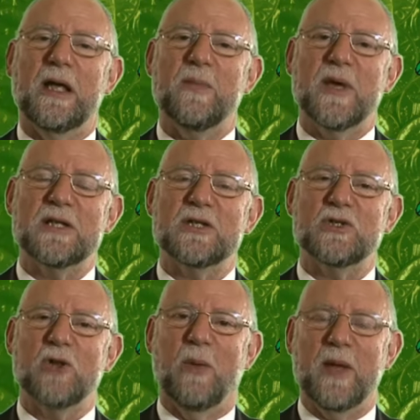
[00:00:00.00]
It makes the
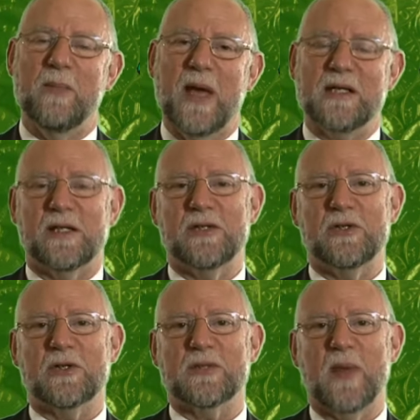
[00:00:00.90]
shopping better because
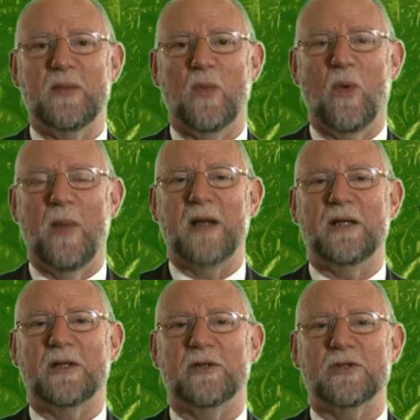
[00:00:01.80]
you can spend more
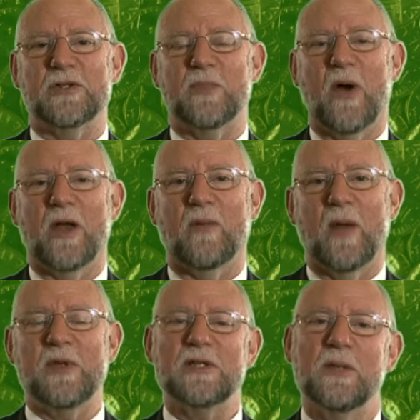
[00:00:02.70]
money and not just buying
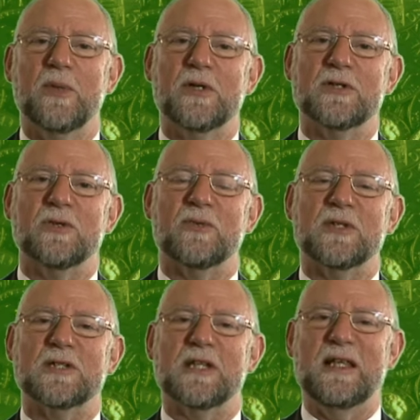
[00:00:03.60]
rubbish. The person who
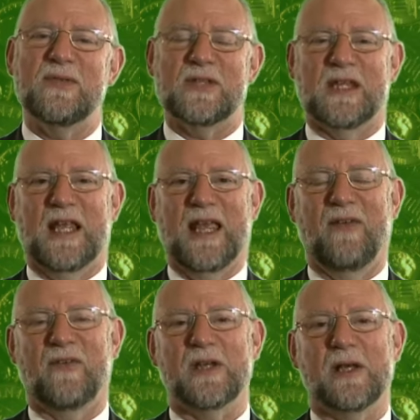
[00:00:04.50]
receives the
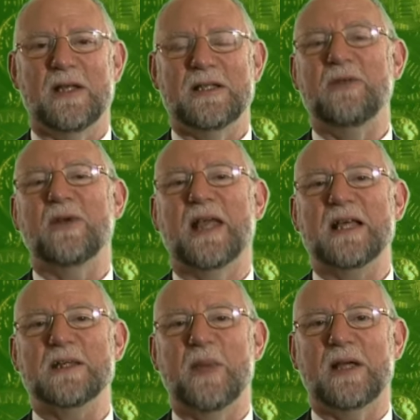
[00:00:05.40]
gift generally
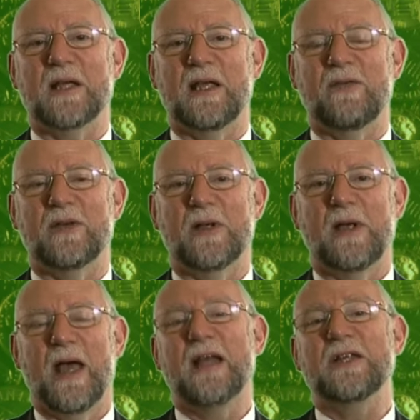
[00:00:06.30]
gets a better gift,
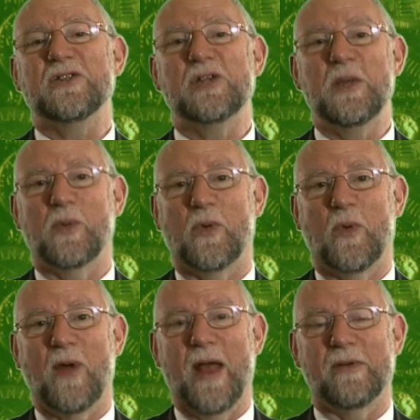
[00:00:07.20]
and it's cheaper
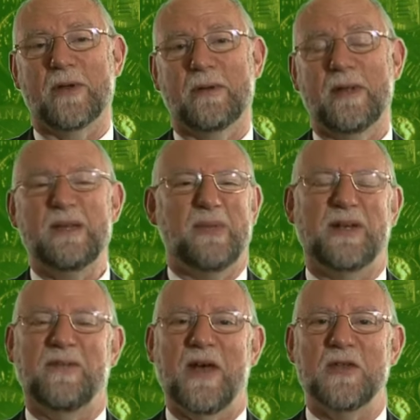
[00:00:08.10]
all round. A
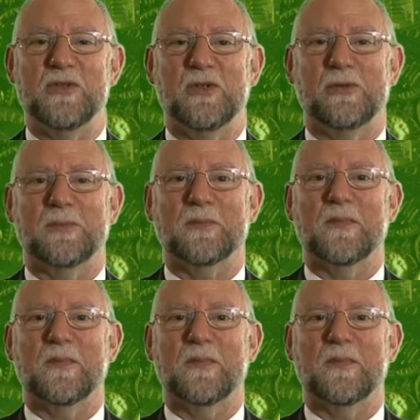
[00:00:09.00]
bit of fun too.